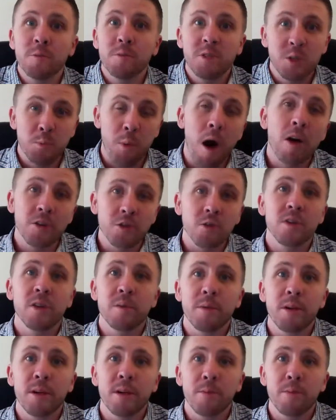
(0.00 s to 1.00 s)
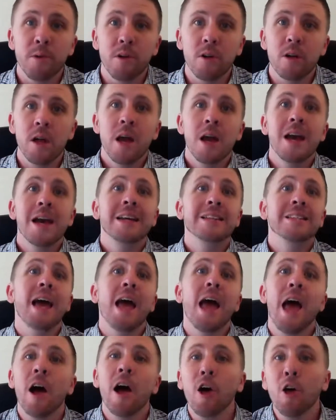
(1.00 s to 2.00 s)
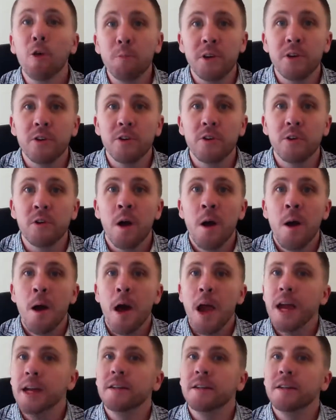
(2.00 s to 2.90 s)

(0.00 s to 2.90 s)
from sponsoring people to help you,